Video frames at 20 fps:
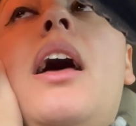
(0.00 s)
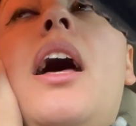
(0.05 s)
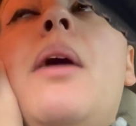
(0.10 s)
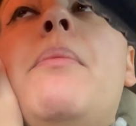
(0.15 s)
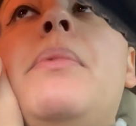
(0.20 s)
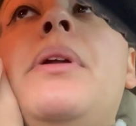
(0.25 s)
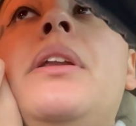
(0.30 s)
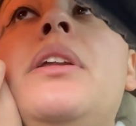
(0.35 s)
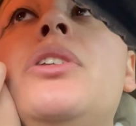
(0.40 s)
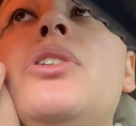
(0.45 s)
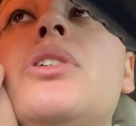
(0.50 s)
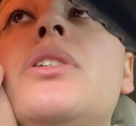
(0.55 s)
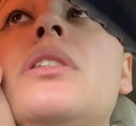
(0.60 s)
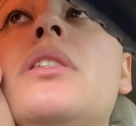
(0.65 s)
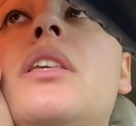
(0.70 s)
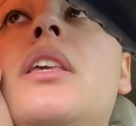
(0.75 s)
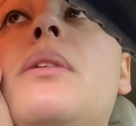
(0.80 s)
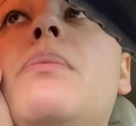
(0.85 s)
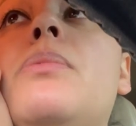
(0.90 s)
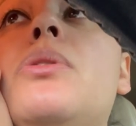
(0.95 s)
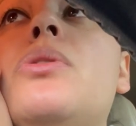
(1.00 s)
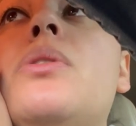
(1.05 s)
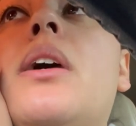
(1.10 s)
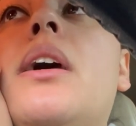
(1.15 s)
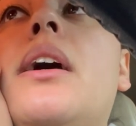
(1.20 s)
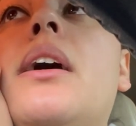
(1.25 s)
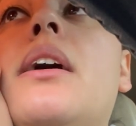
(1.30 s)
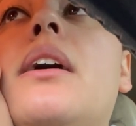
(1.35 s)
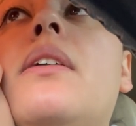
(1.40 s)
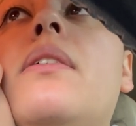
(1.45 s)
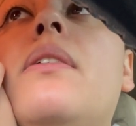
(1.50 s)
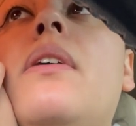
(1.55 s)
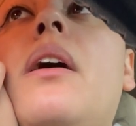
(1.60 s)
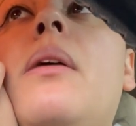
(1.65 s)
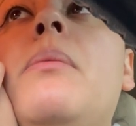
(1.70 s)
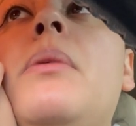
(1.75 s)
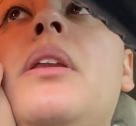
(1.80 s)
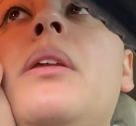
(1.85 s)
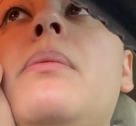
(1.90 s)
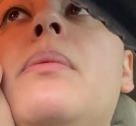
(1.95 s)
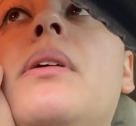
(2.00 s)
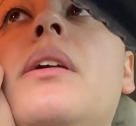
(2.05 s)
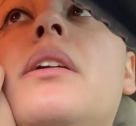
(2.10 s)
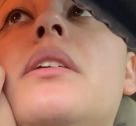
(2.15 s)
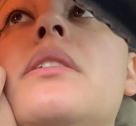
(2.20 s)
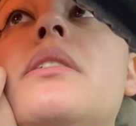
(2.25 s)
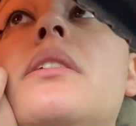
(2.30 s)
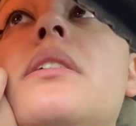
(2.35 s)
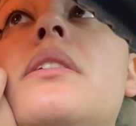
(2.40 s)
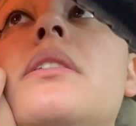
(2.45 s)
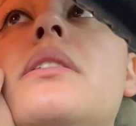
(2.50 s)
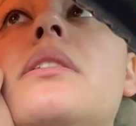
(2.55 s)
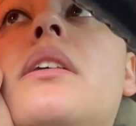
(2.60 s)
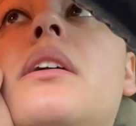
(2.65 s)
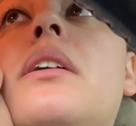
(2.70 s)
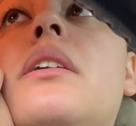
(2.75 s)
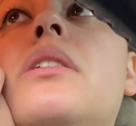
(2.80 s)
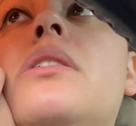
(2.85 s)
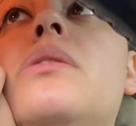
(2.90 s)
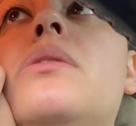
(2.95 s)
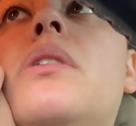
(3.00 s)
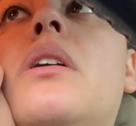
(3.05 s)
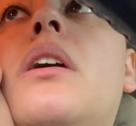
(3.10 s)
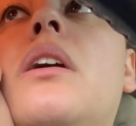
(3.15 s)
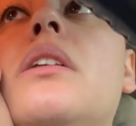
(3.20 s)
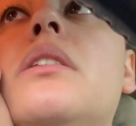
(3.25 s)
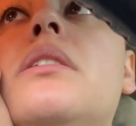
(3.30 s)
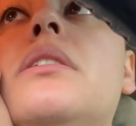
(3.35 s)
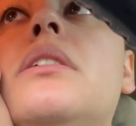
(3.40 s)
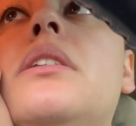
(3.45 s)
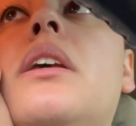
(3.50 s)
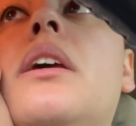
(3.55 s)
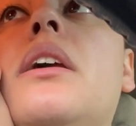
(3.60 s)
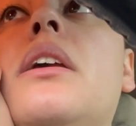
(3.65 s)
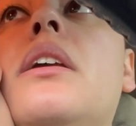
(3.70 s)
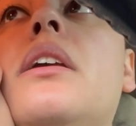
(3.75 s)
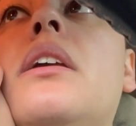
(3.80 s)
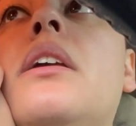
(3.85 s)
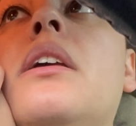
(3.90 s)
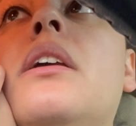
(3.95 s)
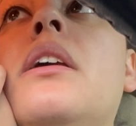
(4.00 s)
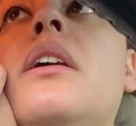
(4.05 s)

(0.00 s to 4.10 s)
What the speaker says: I'm gonna just keep track of how many patients I draw today.